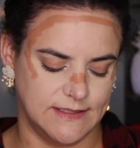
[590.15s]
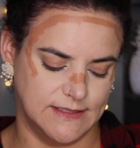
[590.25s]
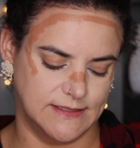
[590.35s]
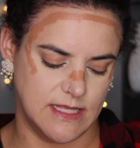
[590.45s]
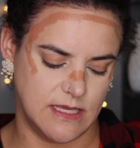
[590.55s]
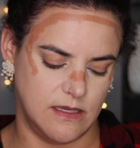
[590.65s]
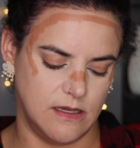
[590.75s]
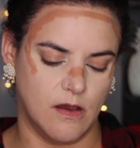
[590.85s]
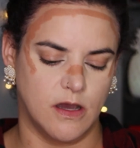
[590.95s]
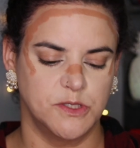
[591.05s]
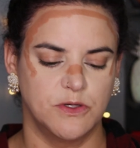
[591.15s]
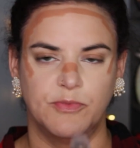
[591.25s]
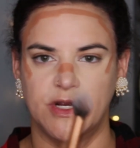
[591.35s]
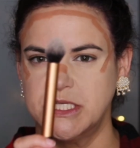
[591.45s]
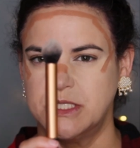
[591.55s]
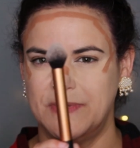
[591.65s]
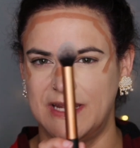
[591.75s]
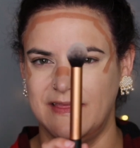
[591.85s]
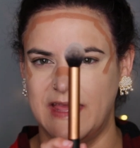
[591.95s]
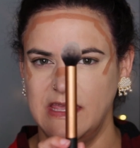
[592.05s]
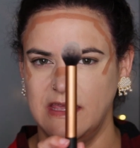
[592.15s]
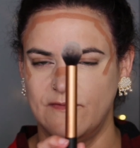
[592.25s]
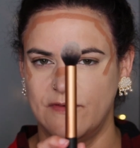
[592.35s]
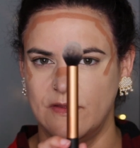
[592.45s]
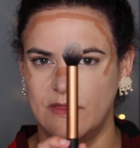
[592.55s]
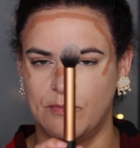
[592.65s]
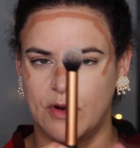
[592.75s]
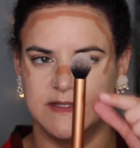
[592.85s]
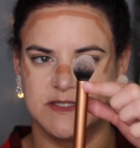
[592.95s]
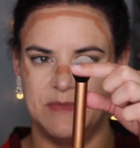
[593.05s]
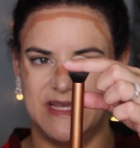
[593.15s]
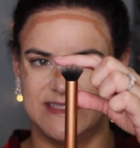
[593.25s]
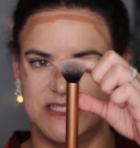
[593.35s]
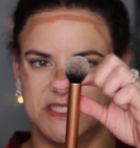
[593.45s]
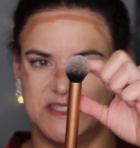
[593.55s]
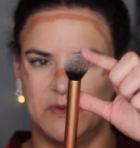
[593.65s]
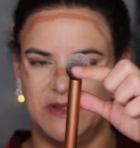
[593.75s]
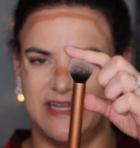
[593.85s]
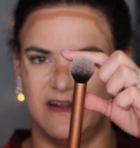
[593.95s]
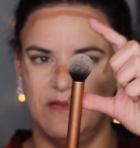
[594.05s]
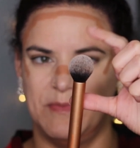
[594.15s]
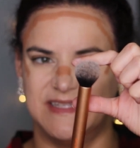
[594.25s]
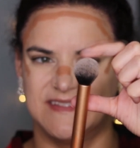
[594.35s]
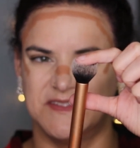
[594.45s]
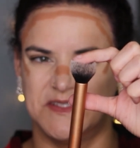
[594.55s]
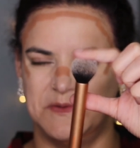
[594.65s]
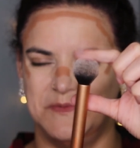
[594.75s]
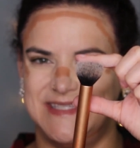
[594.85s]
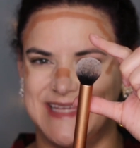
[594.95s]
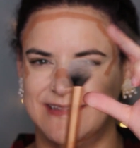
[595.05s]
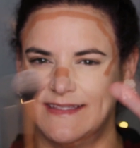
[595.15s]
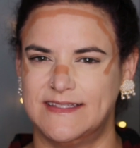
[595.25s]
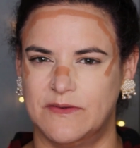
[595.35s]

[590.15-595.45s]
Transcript: This is the contour brush, but I like it for the bronzer because it's just so little, but it's also dense,